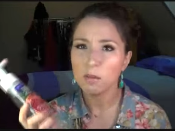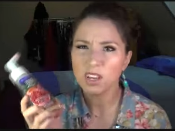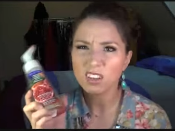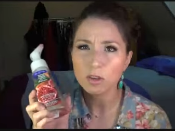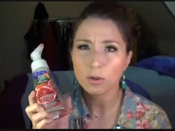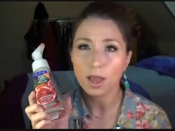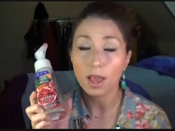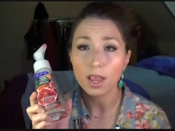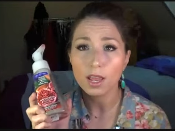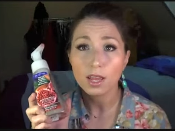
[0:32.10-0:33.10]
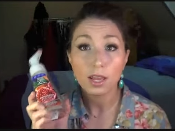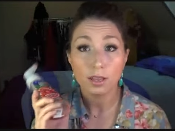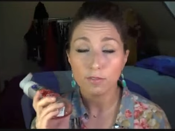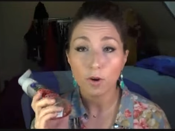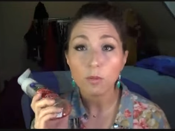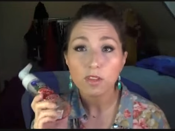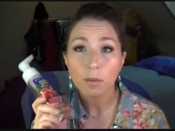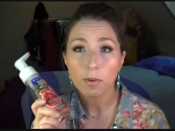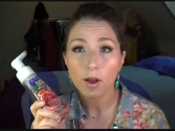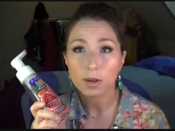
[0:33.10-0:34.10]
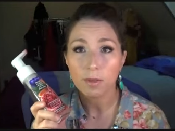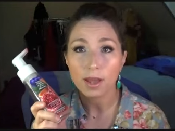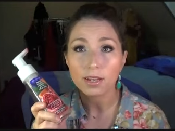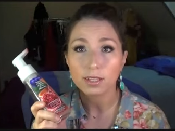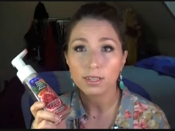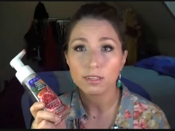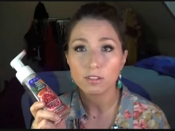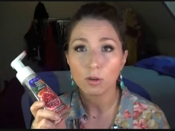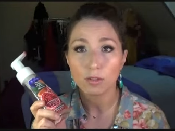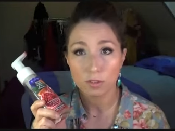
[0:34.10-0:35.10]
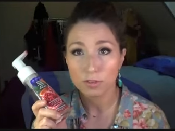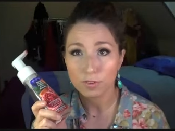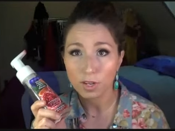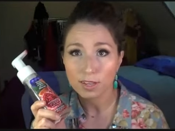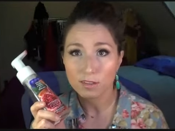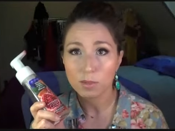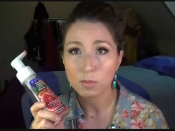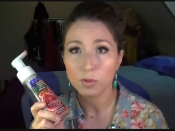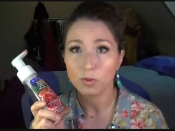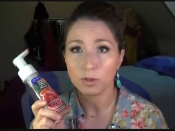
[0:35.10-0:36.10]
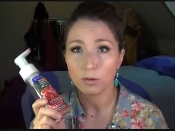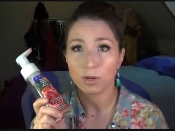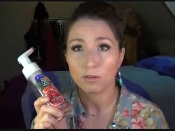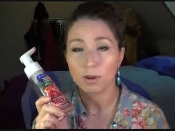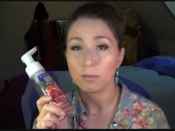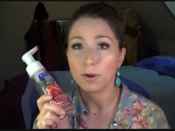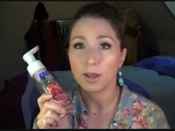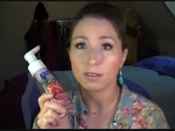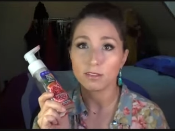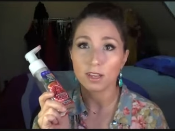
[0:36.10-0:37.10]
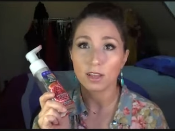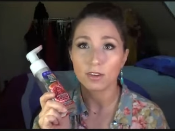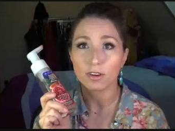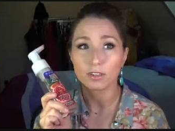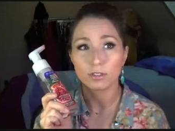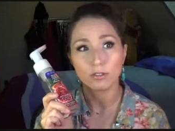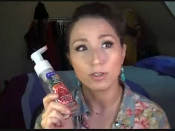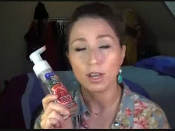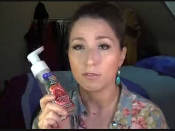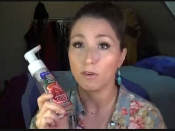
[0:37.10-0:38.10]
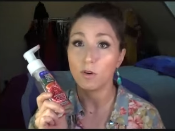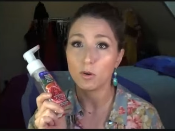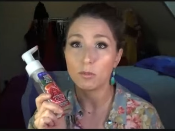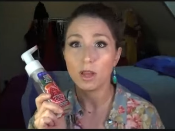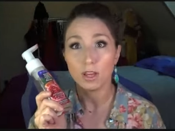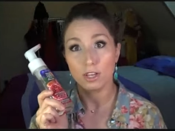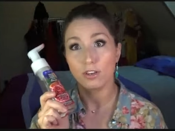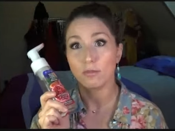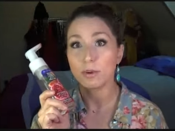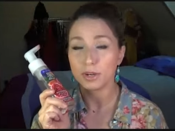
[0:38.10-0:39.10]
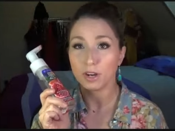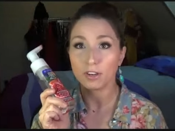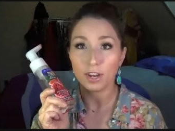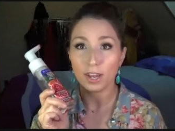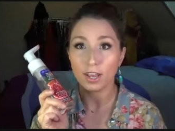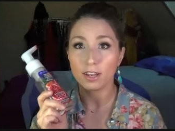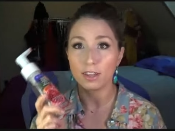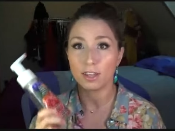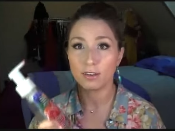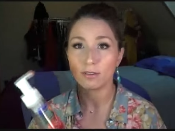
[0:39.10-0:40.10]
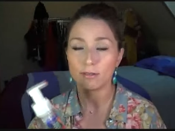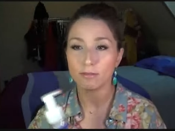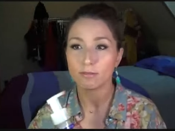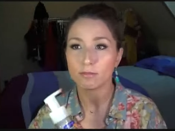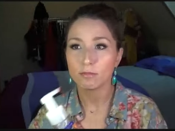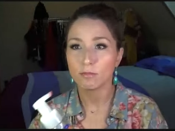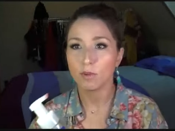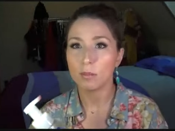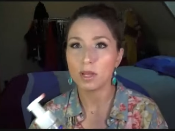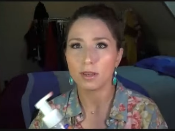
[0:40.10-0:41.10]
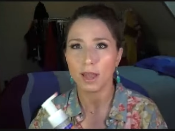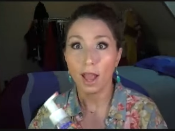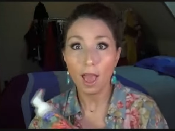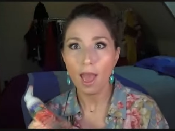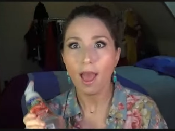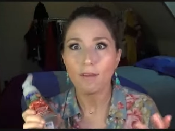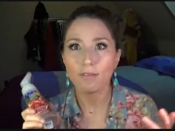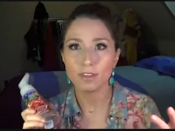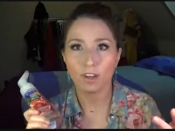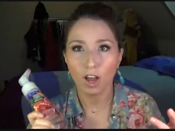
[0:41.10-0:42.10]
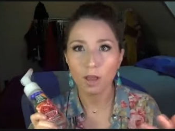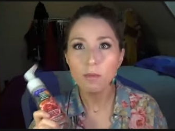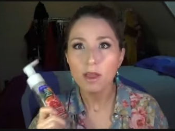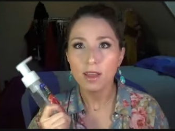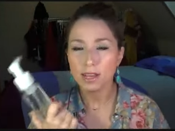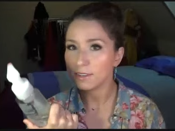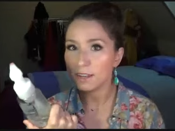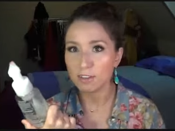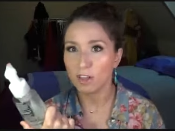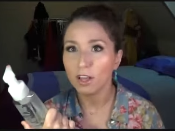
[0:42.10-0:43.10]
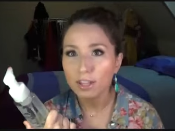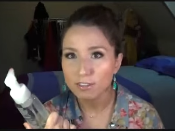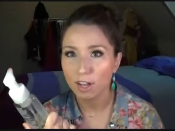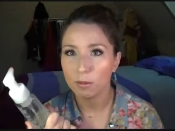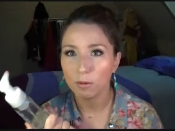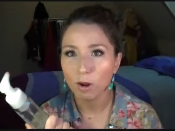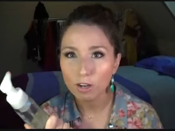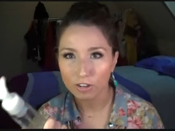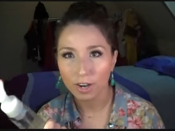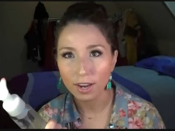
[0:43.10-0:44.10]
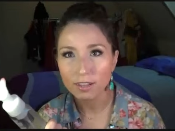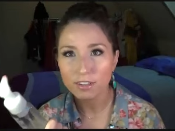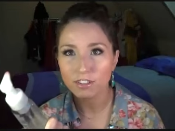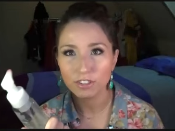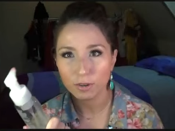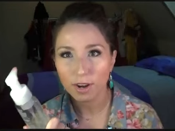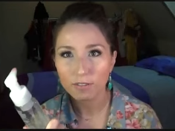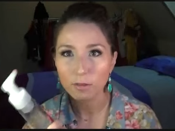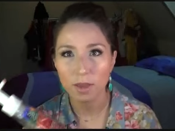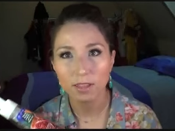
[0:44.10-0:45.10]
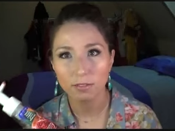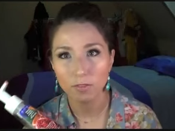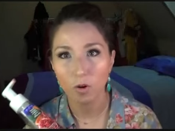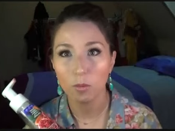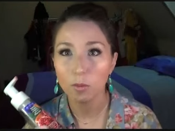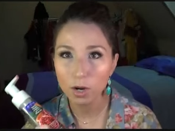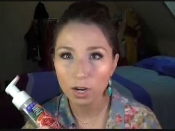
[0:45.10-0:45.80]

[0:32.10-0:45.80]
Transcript: I mean, it's okay. It foams up automatically, so it's good for lazy people who don't want to rub their hands together to create a foam. You just put it on your hand and then rub it like half the time. It takes a lot less time to wash your hands because you don't have to make the foam